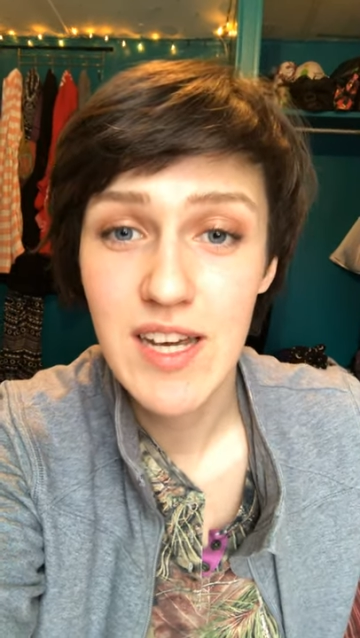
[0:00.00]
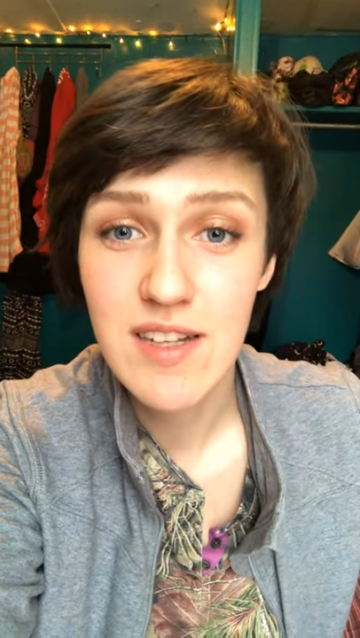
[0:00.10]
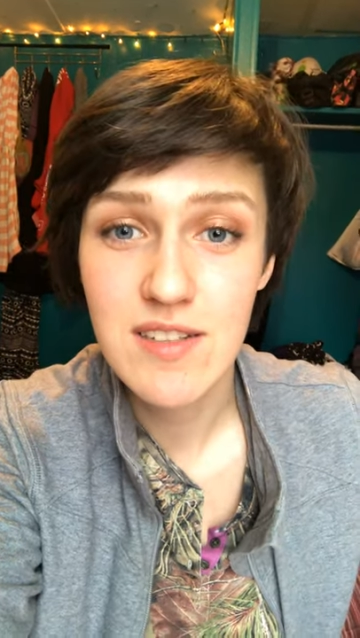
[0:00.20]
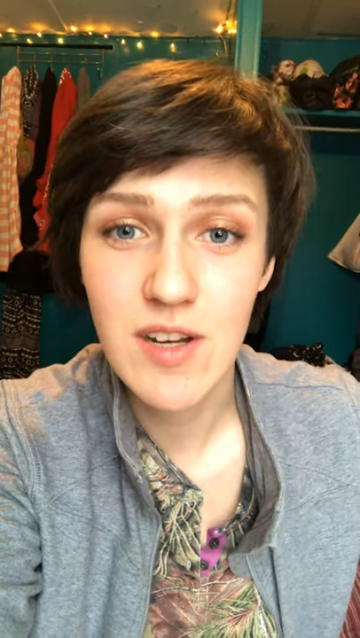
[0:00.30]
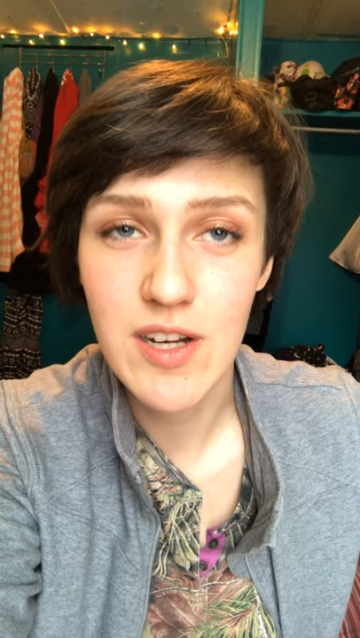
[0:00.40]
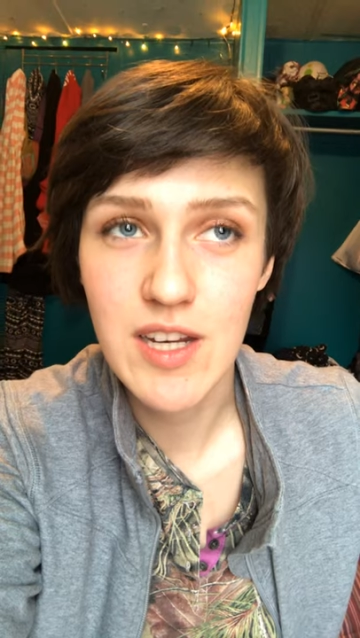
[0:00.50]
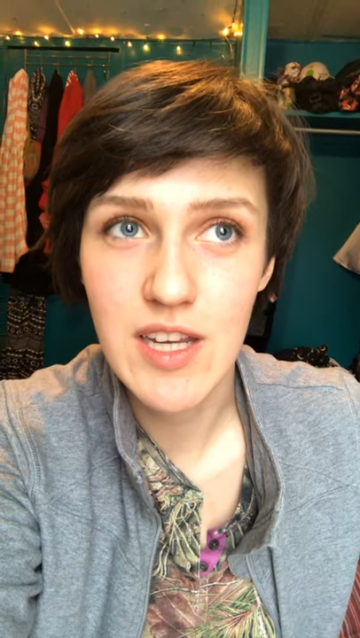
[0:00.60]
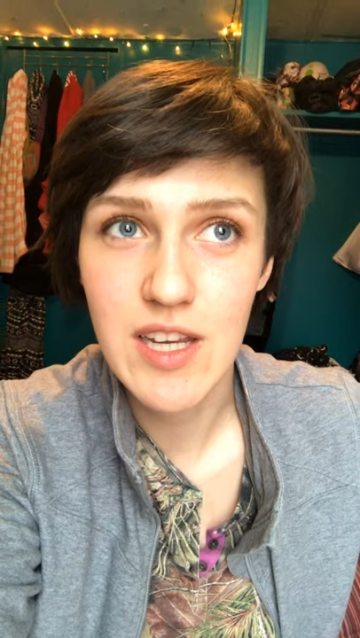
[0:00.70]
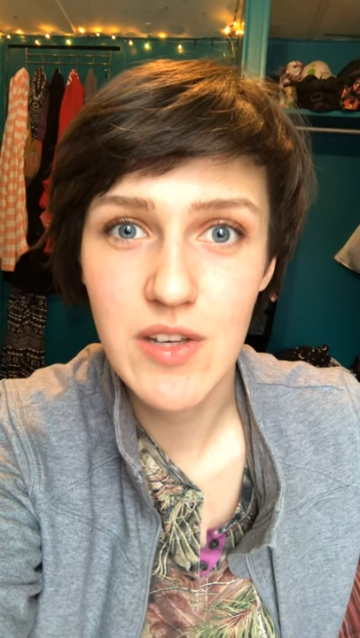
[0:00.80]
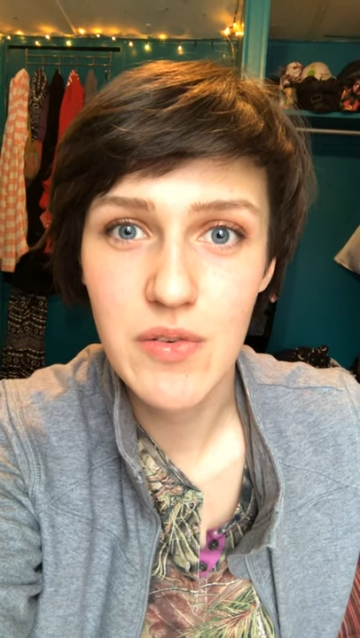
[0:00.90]
It's not going to
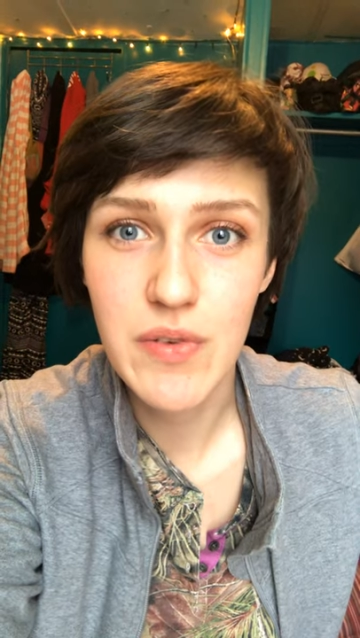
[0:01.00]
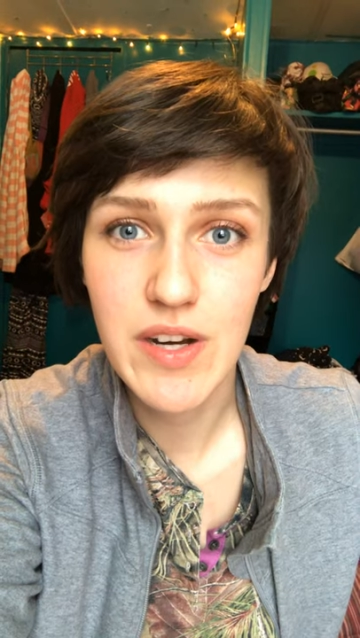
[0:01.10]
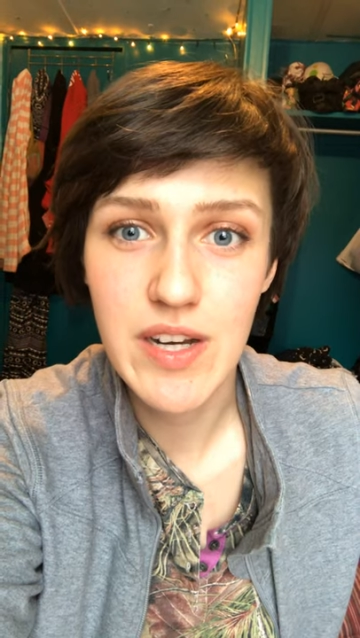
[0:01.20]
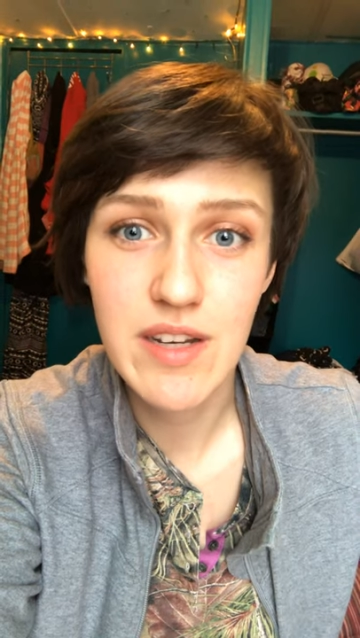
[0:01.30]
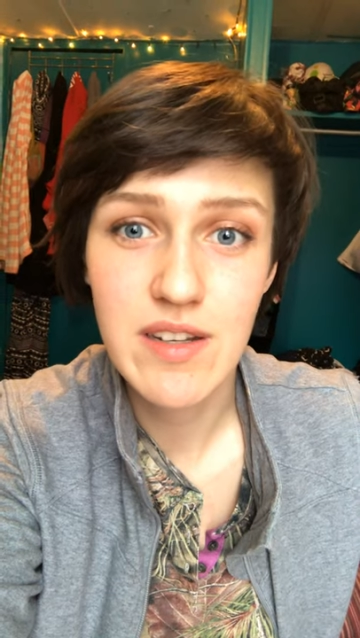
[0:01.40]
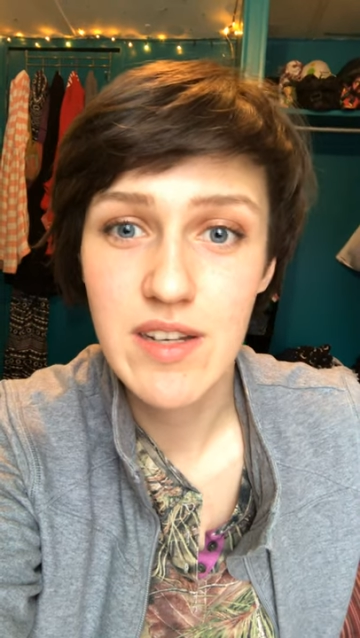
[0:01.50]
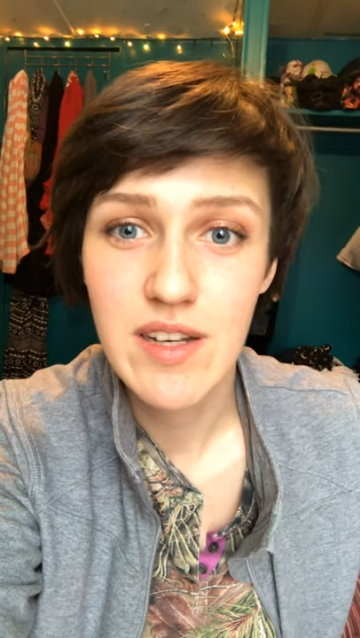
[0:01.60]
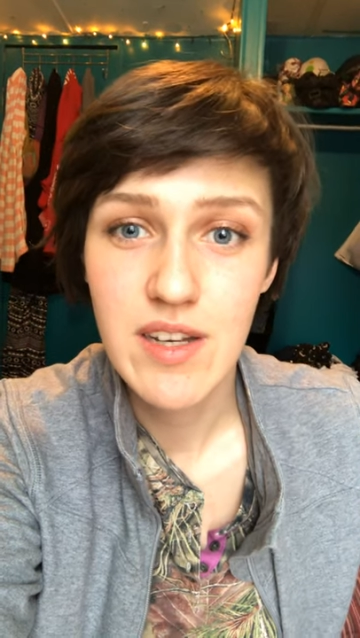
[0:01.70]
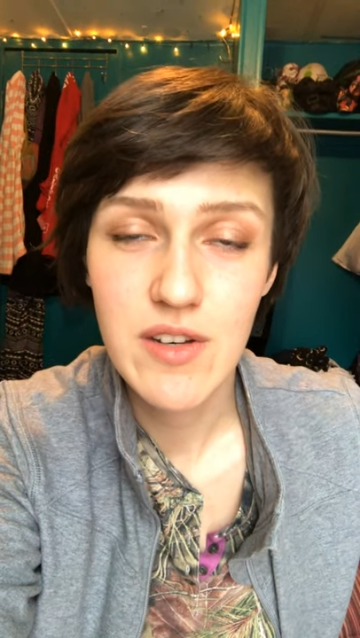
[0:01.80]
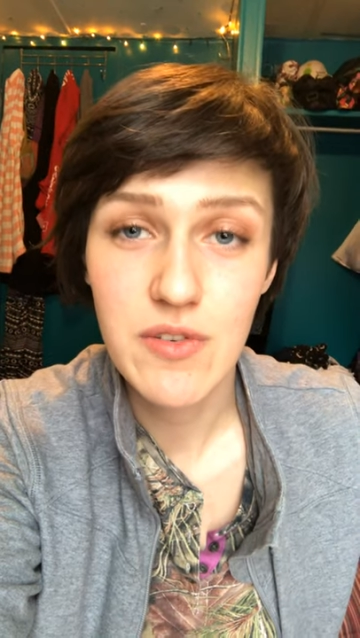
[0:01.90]
get you very
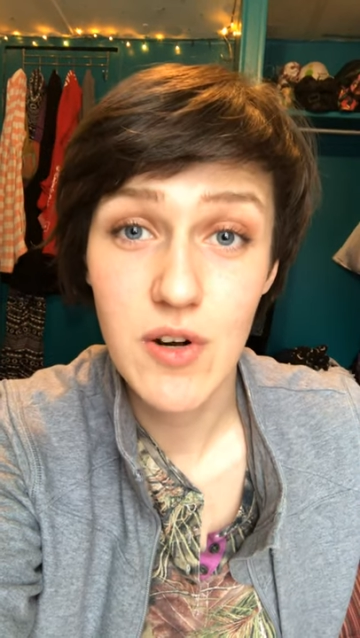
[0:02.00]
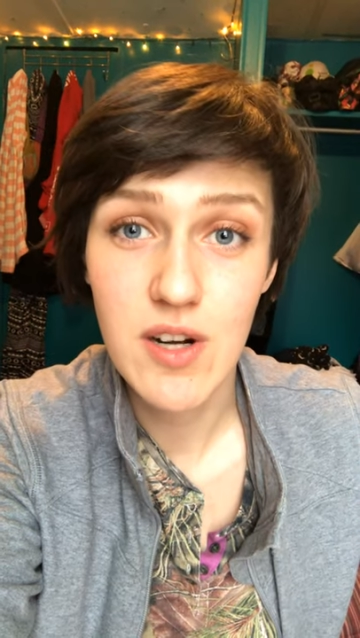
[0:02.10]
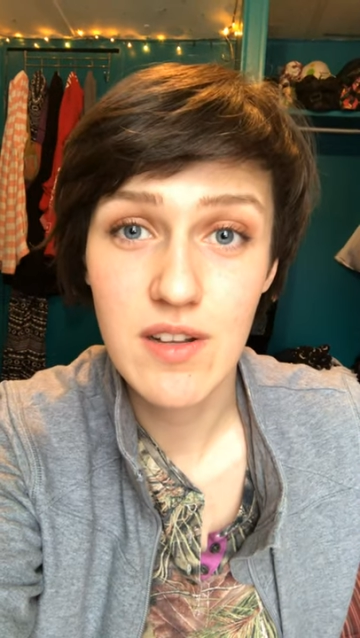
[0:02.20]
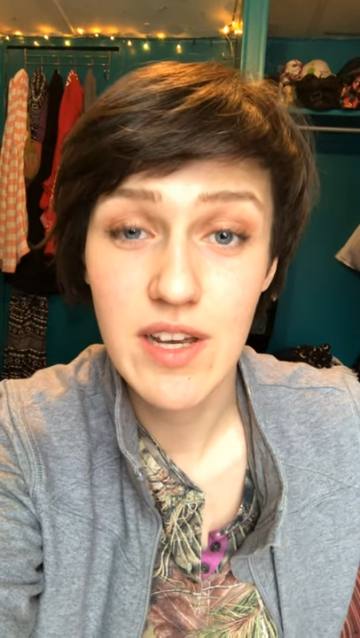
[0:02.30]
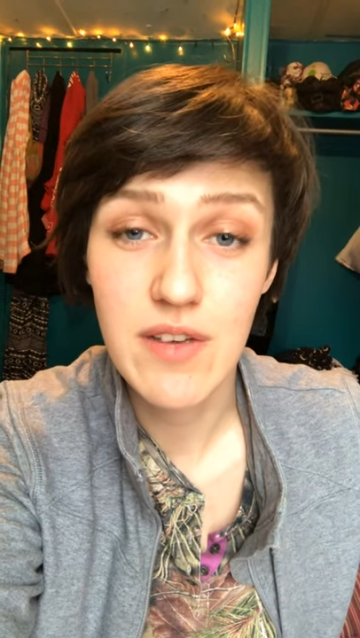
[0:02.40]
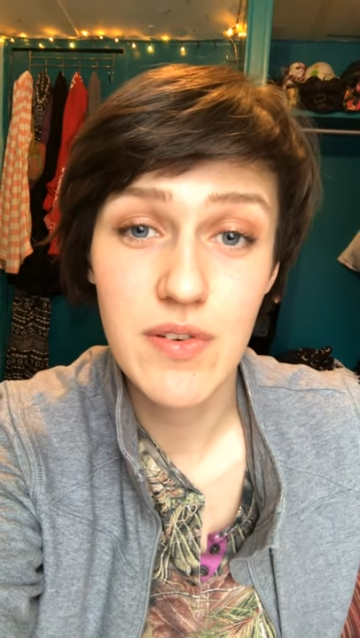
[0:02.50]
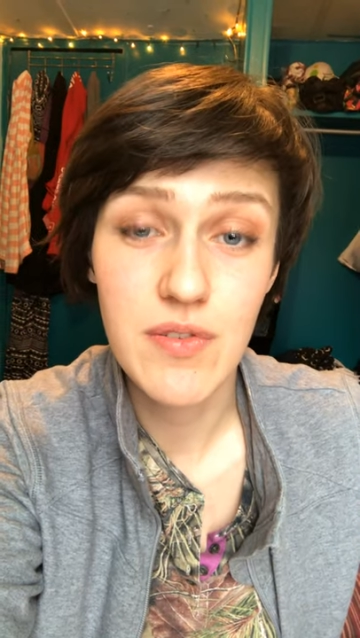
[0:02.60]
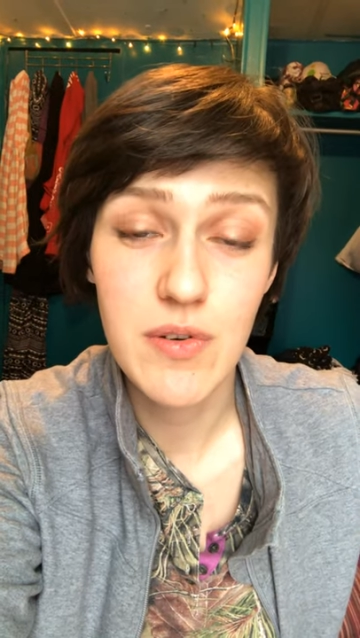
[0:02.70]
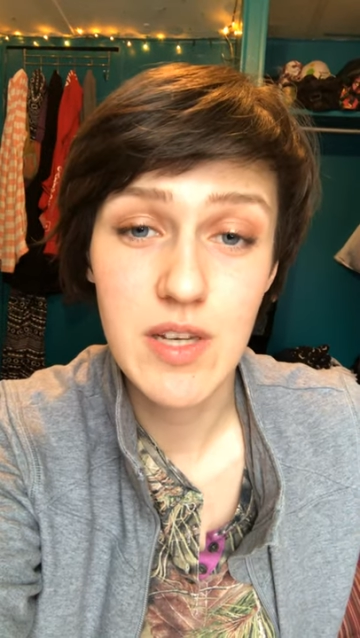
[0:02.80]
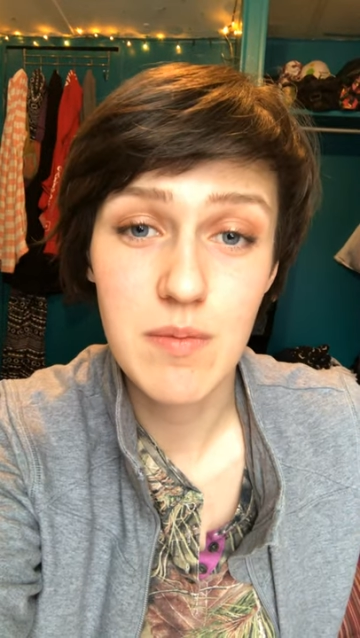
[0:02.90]
far in life if
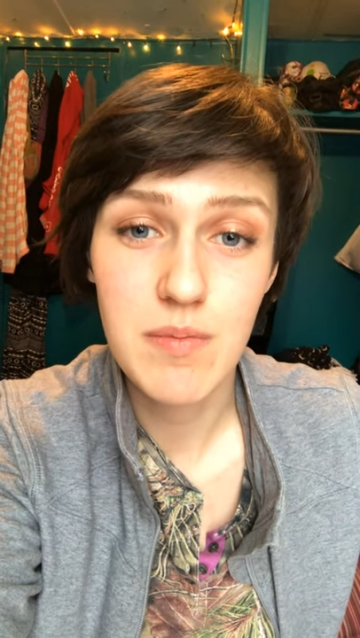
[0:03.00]
you keep,